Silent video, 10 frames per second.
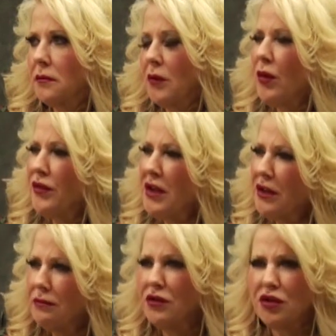we
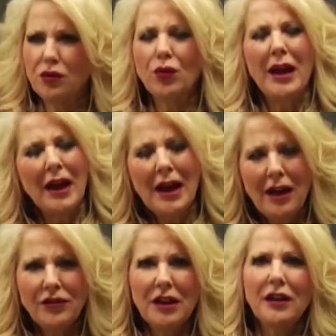
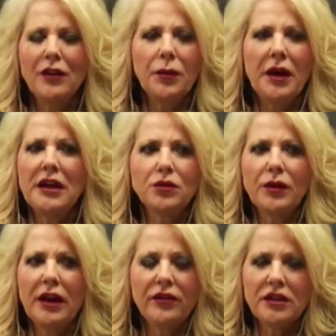have done in the past,
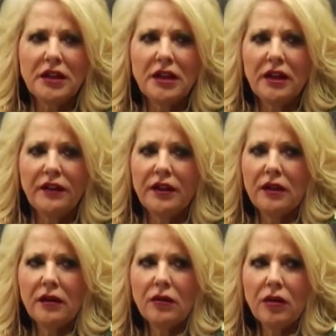we haven't done
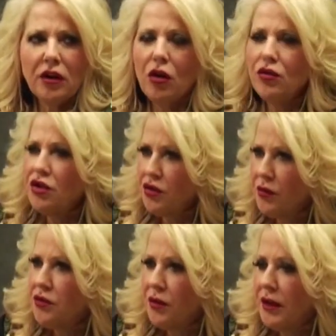anything, a coach's
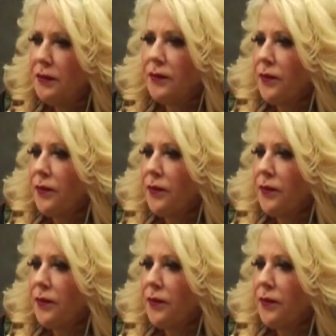retreat.